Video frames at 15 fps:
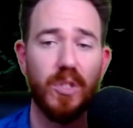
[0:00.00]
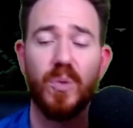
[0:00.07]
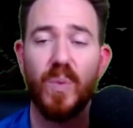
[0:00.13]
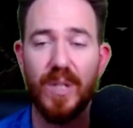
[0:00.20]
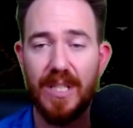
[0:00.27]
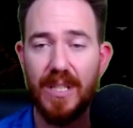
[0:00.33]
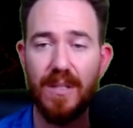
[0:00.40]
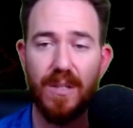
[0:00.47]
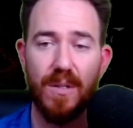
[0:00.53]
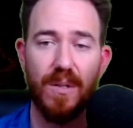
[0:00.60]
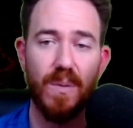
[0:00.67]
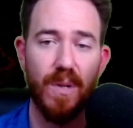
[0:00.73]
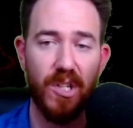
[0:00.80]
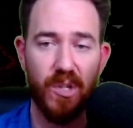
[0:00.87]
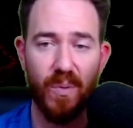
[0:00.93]

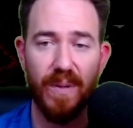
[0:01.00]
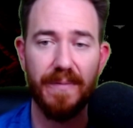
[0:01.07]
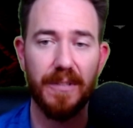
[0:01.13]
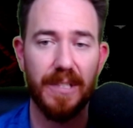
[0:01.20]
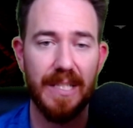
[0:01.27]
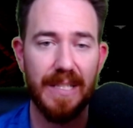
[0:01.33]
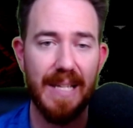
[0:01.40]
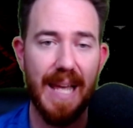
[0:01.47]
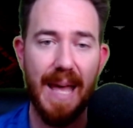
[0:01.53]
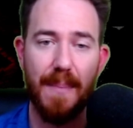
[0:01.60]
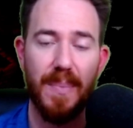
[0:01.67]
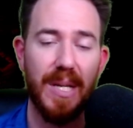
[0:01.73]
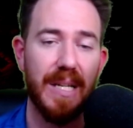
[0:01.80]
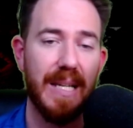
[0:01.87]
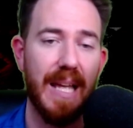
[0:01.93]
22 equivalent
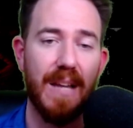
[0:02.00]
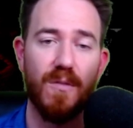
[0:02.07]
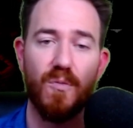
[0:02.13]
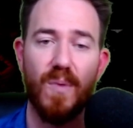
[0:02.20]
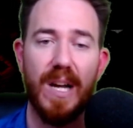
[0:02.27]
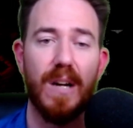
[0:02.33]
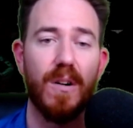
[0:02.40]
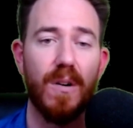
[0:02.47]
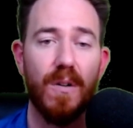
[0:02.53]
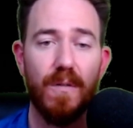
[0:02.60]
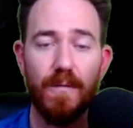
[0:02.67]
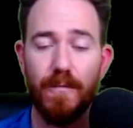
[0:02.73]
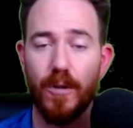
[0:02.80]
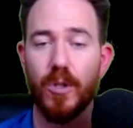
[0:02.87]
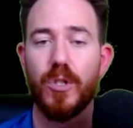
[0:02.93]
epic and rare
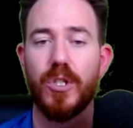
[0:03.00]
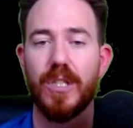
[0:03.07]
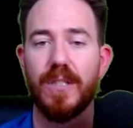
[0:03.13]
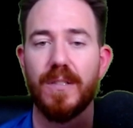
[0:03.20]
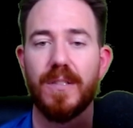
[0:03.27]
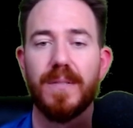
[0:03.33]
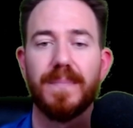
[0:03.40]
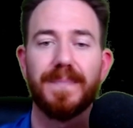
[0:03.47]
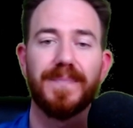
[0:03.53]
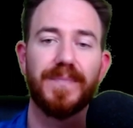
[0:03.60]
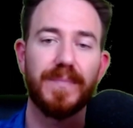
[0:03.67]
versions.